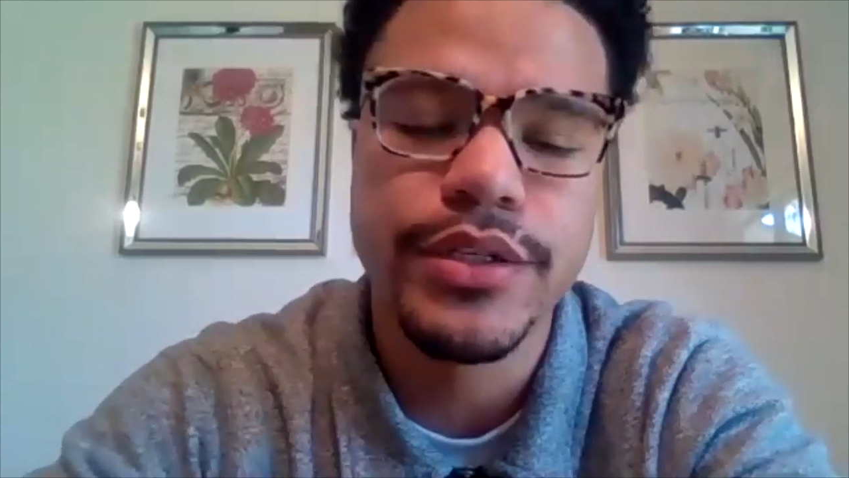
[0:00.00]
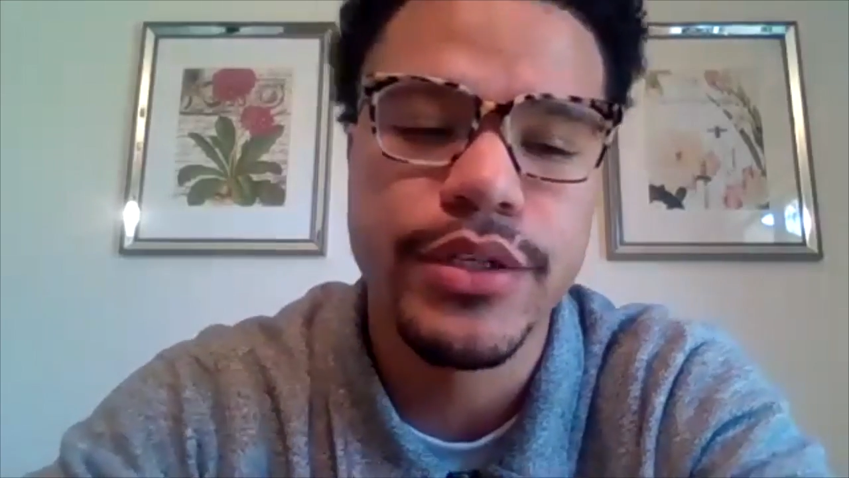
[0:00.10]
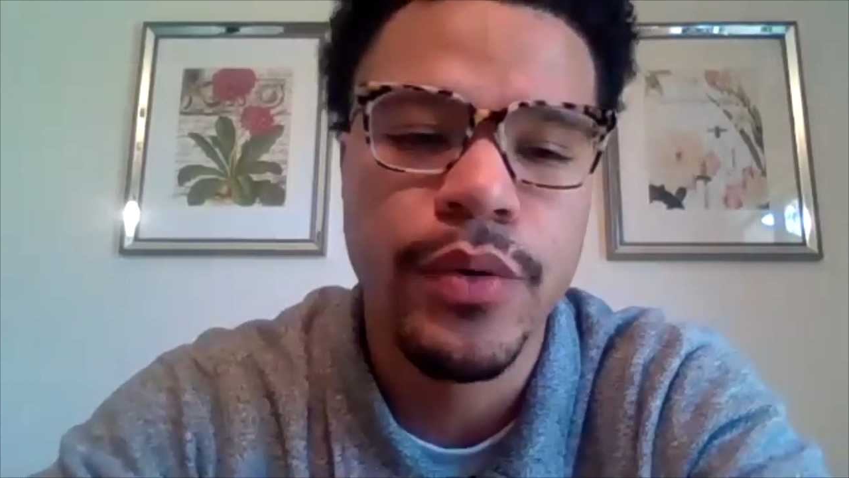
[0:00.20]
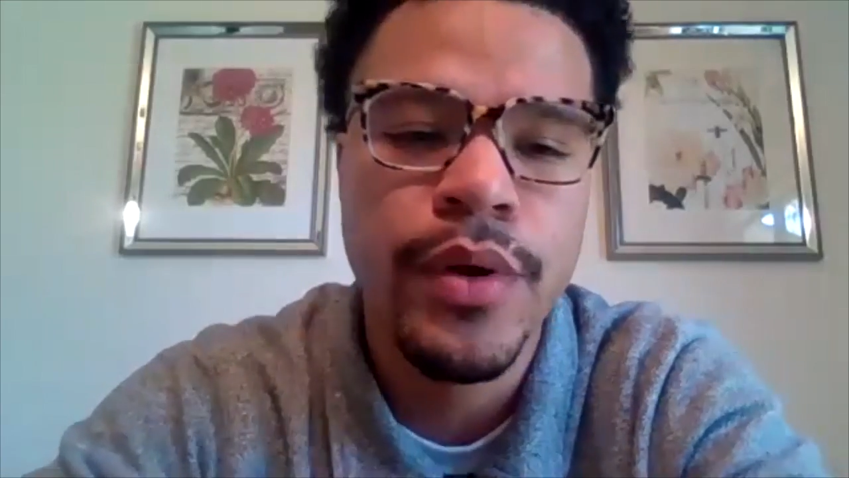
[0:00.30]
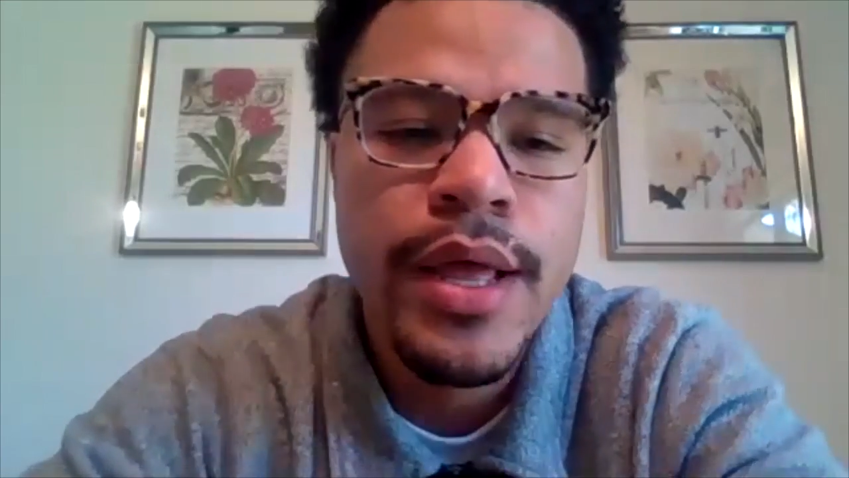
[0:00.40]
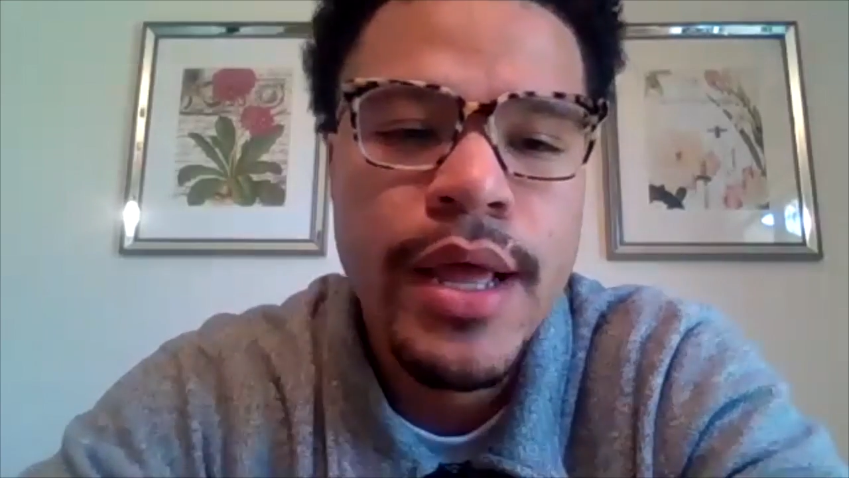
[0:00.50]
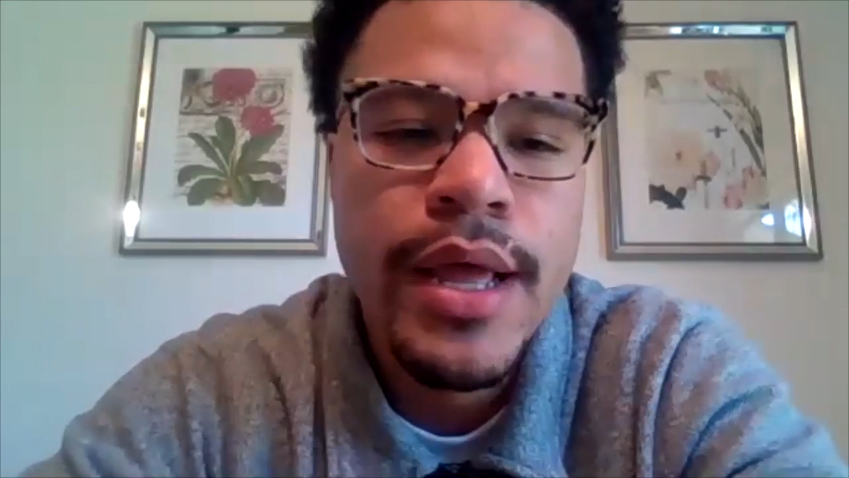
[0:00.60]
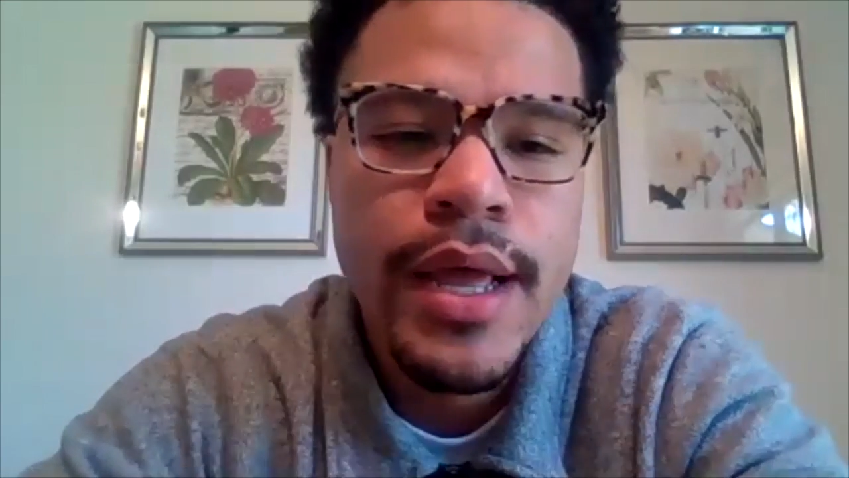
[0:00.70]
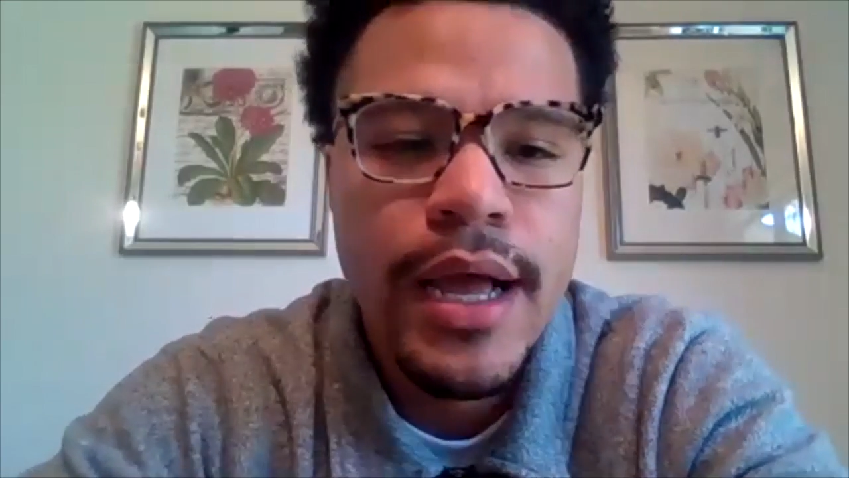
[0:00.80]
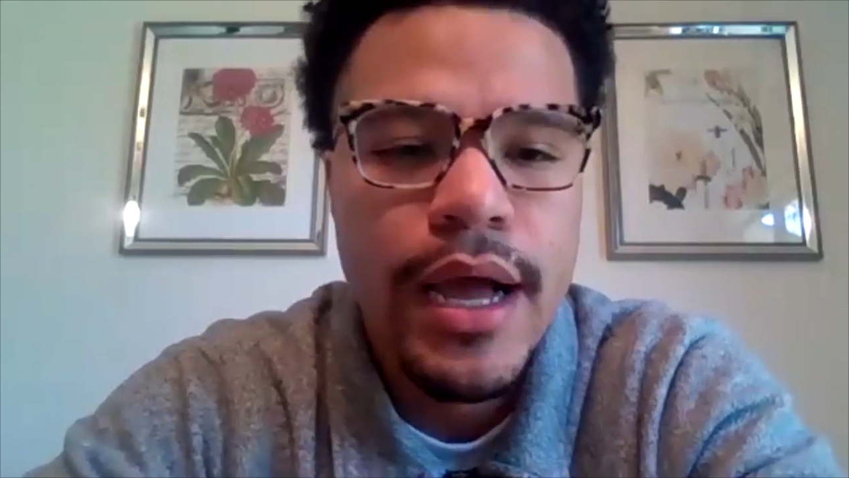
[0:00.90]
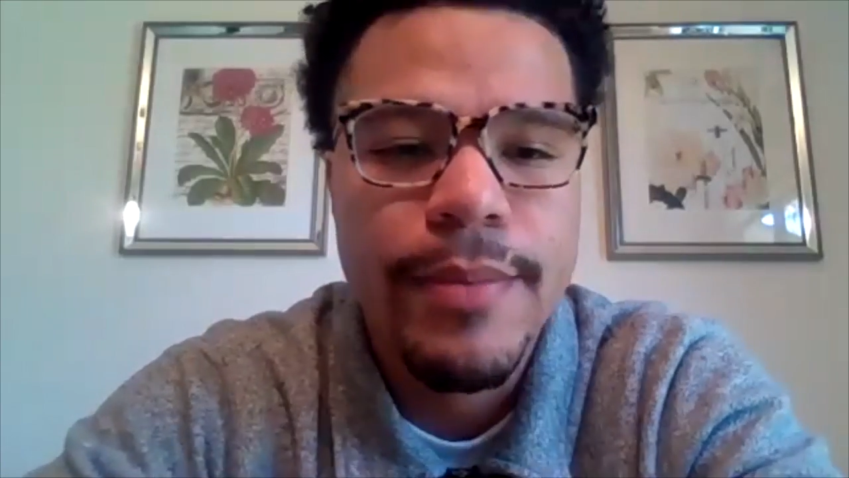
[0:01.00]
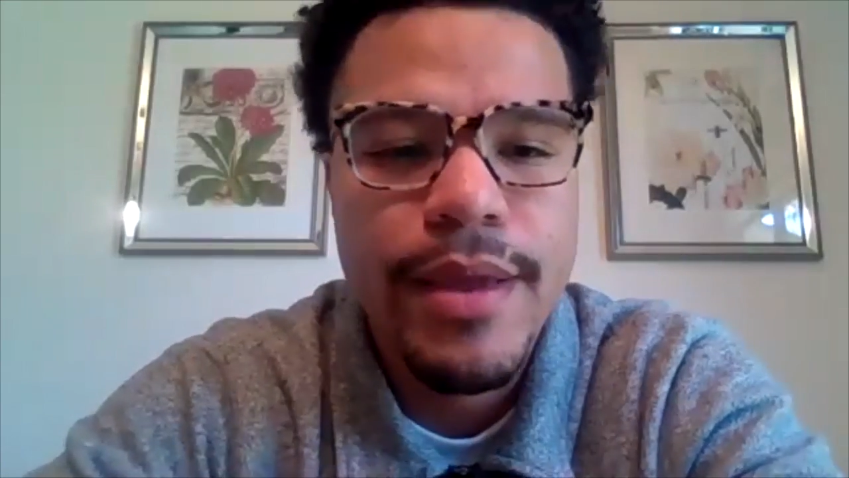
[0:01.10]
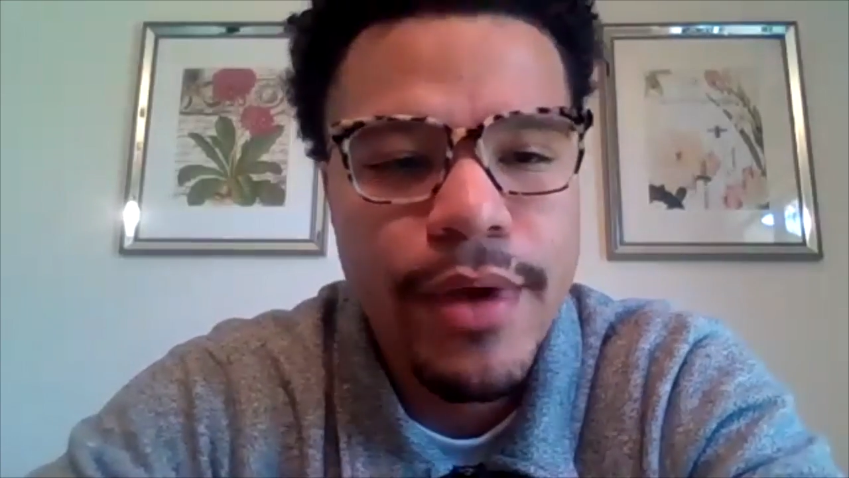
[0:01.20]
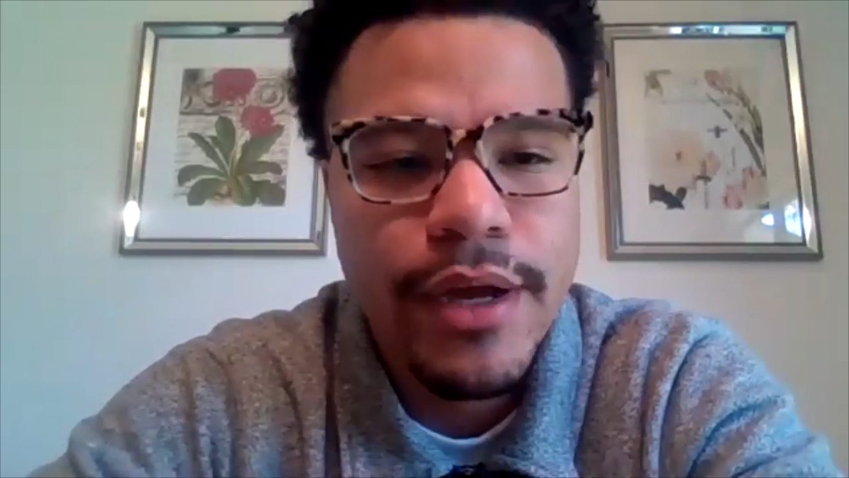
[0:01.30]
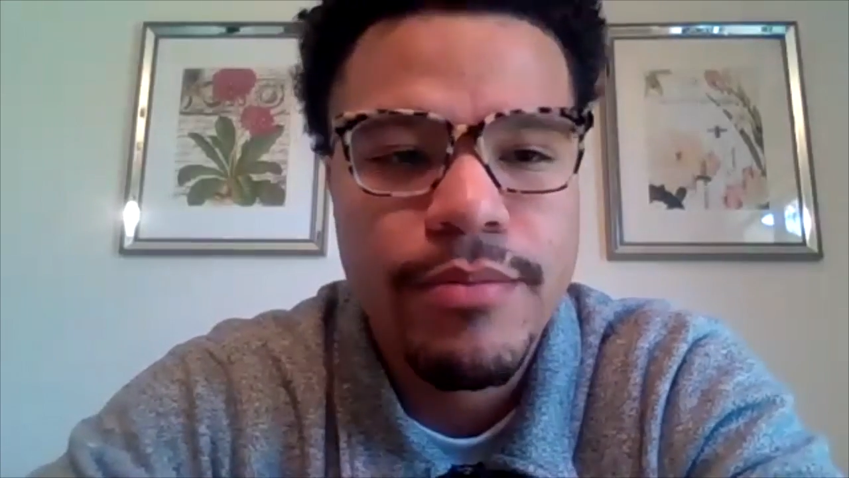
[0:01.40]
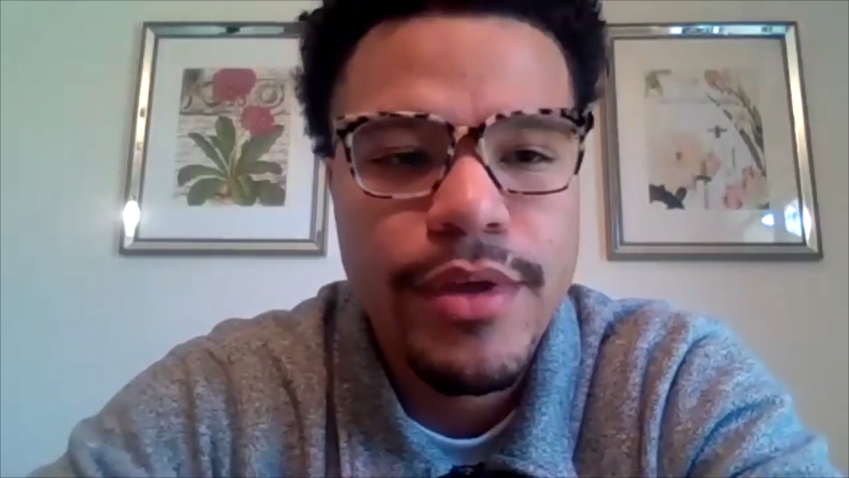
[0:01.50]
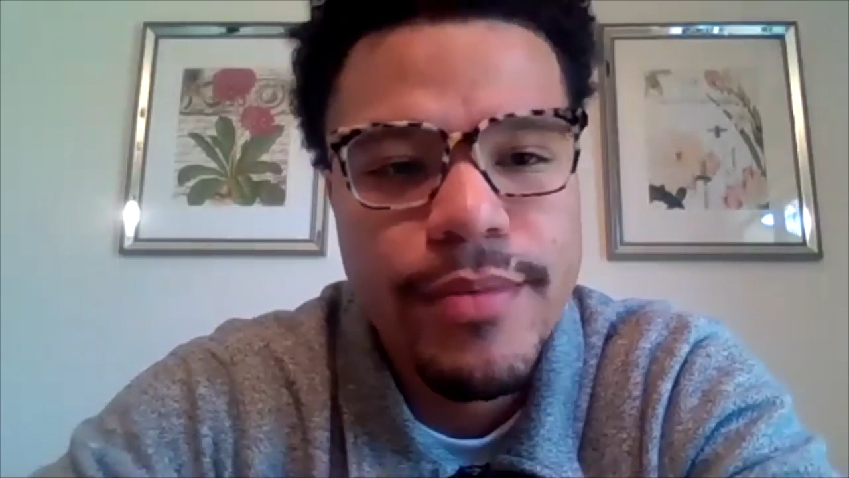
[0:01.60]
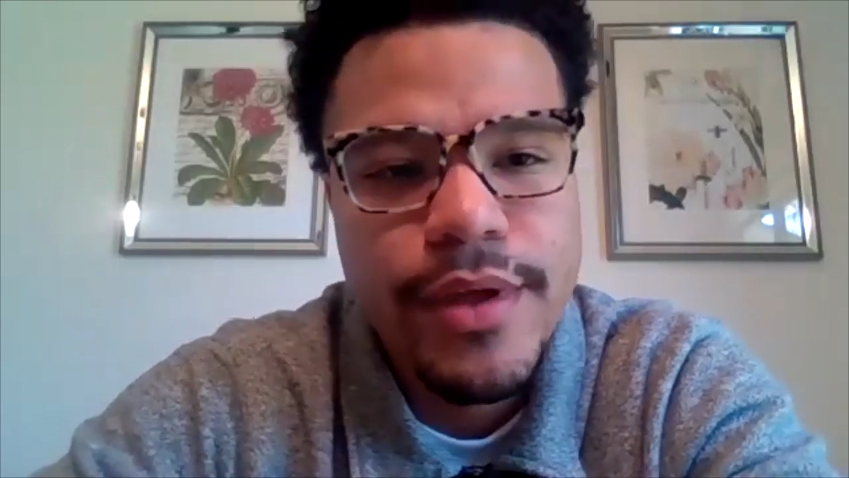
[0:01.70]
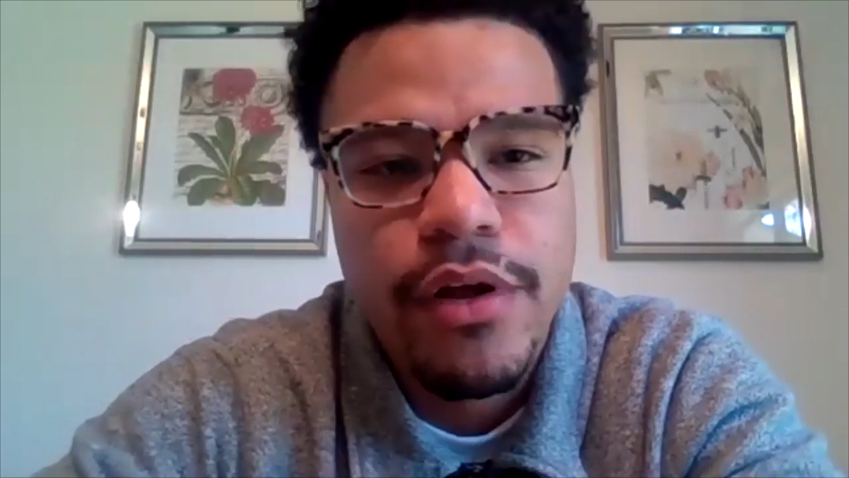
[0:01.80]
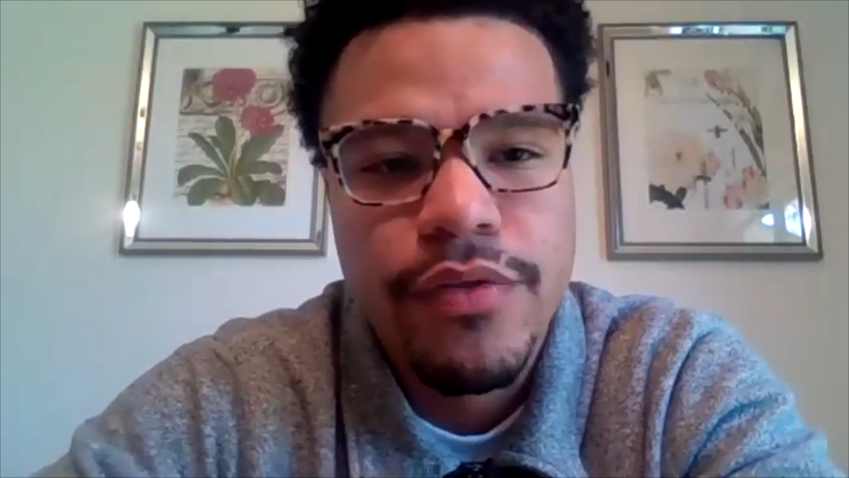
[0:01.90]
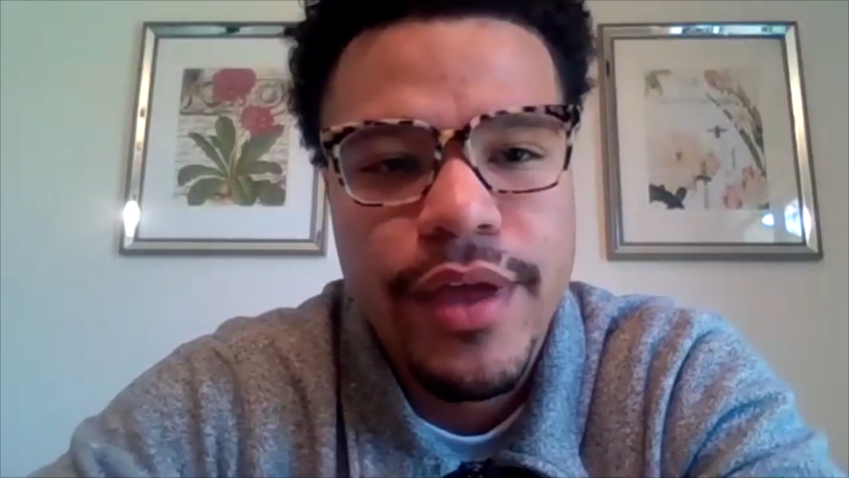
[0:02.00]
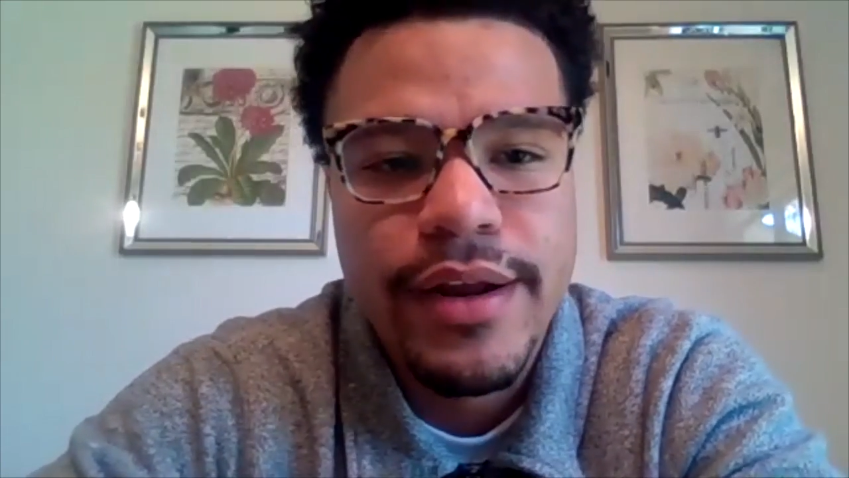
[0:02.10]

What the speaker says: So I made my commitment on that,